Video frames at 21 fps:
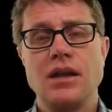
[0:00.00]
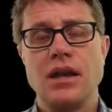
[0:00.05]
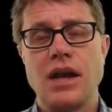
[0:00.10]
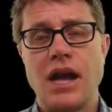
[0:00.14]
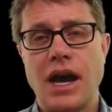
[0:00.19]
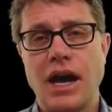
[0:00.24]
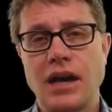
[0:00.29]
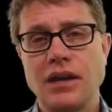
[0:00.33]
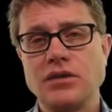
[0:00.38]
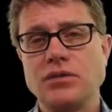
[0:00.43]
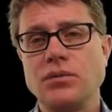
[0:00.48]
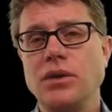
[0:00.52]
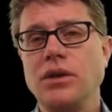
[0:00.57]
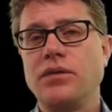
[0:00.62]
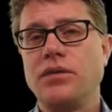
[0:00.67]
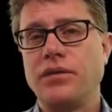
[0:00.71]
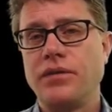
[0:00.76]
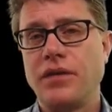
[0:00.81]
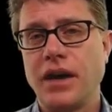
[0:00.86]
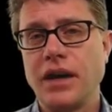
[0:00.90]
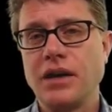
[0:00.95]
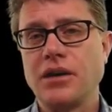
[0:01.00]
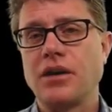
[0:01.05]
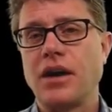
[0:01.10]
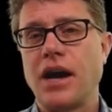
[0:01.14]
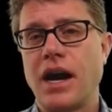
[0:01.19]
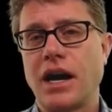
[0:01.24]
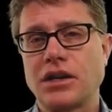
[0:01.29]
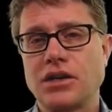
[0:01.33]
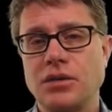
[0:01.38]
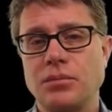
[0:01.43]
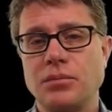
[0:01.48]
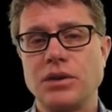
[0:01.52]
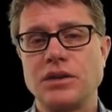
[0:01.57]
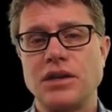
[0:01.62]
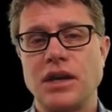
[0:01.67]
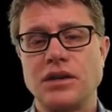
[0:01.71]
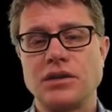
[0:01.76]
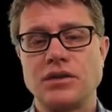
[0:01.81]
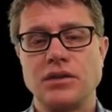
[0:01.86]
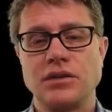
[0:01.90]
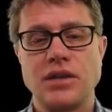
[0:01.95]
that as we fire action
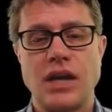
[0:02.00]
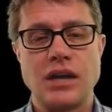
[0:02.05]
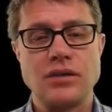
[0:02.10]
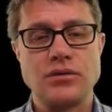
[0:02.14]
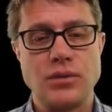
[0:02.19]
potentials,